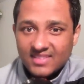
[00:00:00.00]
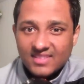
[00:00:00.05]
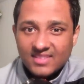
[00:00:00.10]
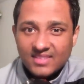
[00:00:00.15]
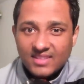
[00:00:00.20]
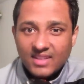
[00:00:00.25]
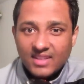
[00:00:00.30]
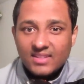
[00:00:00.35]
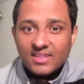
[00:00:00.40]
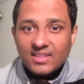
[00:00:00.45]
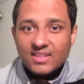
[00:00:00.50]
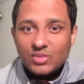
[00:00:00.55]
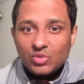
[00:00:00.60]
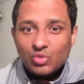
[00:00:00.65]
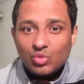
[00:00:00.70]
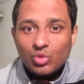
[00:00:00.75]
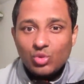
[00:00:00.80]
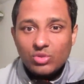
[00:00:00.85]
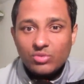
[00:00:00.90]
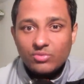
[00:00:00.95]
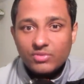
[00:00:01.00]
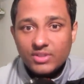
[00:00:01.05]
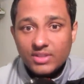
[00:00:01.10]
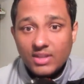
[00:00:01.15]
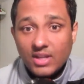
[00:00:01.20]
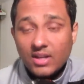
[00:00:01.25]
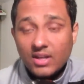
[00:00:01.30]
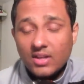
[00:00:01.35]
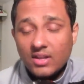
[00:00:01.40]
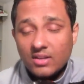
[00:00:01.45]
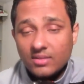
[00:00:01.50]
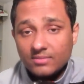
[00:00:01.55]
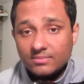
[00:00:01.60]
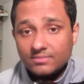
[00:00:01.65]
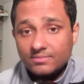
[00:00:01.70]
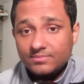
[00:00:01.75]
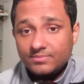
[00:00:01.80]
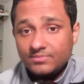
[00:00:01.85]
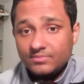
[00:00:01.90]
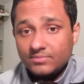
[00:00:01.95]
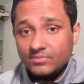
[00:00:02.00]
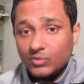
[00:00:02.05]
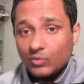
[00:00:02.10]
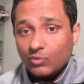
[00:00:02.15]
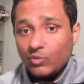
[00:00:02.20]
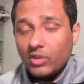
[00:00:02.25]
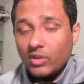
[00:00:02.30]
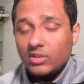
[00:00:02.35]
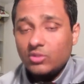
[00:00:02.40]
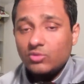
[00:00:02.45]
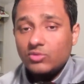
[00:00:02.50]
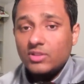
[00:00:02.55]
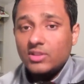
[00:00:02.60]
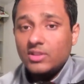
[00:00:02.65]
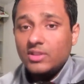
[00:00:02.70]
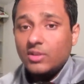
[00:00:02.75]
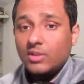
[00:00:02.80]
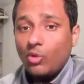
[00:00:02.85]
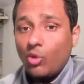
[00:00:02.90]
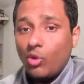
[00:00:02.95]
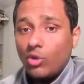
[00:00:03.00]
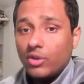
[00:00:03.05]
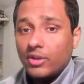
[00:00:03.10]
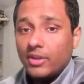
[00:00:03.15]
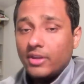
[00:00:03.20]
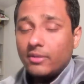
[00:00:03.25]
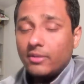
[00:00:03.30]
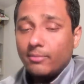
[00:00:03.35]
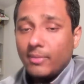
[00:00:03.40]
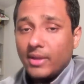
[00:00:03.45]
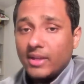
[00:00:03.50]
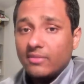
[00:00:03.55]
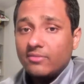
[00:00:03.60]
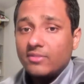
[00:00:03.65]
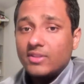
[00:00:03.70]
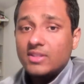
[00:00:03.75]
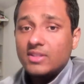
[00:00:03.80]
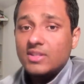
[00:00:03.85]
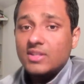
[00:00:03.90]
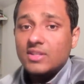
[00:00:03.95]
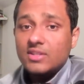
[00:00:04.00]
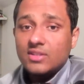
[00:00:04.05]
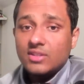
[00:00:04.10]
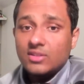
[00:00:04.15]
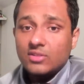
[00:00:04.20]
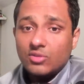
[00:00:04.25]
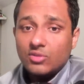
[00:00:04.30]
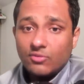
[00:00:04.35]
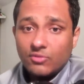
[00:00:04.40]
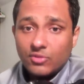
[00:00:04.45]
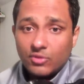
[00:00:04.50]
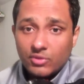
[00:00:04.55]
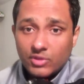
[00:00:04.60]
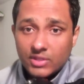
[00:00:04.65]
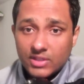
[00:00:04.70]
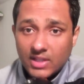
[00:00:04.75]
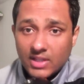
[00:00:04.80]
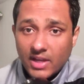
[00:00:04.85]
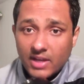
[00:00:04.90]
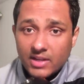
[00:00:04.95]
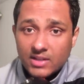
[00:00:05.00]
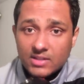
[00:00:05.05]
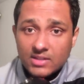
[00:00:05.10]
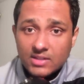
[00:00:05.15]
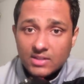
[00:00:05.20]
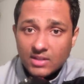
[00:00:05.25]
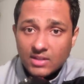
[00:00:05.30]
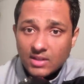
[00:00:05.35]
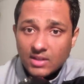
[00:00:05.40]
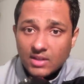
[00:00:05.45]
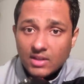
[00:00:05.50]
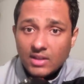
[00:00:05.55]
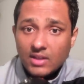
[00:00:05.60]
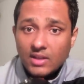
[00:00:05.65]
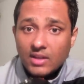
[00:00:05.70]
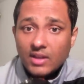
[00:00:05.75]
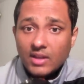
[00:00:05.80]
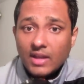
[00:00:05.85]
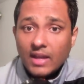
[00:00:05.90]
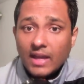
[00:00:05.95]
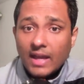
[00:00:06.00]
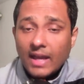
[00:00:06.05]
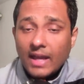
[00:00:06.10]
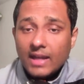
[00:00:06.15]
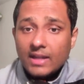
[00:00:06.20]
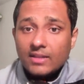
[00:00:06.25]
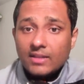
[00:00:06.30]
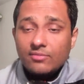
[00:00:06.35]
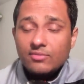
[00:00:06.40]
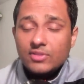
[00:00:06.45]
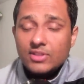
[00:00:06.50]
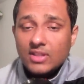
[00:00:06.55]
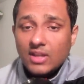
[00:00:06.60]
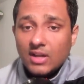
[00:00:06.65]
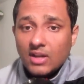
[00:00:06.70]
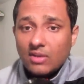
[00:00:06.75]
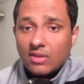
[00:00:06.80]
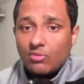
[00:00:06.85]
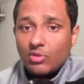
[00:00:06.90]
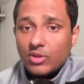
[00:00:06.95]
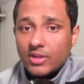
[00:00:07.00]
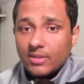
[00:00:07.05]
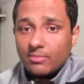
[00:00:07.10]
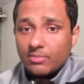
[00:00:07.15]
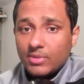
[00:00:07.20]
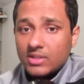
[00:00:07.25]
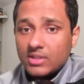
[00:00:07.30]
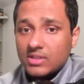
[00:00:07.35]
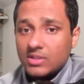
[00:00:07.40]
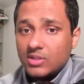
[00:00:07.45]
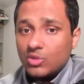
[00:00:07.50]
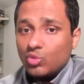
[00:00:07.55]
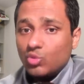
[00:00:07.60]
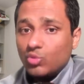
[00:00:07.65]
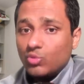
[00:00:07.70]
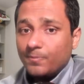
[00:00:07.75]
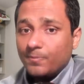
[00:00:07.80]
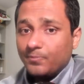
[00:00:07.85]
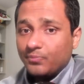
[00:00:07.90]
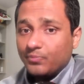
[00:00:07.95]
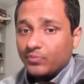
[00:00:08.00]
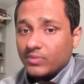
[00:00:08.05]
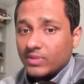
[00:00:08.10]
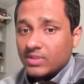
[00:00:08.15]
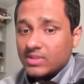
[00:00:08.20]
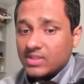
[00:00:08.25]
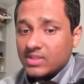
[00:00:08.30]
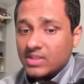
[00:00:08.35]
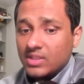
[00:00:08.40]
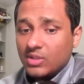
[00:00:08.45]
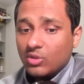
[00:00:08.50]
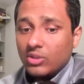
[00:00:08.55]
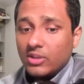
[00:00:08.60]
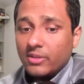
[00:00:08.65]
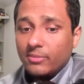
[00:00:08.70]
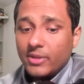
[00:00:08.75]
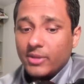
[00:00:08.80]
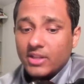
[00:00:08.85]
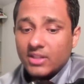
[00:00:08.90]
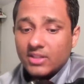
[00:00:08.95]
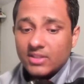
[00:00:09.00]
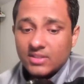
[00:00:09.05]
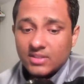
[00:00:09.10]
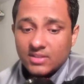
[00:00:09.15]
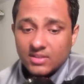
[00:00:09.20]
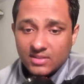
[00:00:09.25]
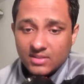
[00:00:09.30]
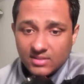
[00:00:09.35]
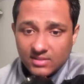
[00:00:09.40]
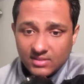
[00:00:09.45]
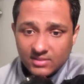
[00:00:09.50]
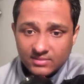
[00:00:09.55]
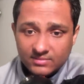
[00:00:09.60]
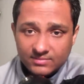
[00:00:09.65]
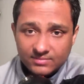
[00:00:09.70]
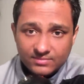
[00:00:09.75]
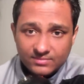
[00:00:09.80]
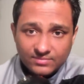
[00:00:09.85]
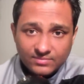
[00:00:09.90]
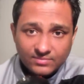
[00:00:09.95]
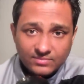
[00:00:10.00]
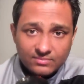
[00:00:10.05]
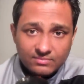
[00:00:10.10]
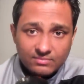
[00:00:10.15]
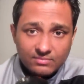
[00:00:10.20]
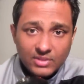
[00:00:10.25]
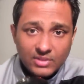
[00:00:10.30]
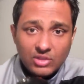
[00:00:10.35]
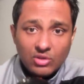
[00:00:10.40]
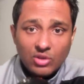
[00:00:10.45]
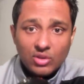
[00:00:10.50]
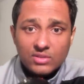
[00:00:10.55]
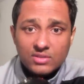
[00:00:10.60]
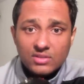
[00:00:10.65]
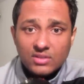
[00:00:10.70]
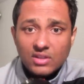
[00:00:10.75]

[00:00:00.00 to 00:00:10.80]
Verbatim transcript: and then you go to vishaka where you see the concrete manifestations of your desires and in vishaka what happens you see your limitations because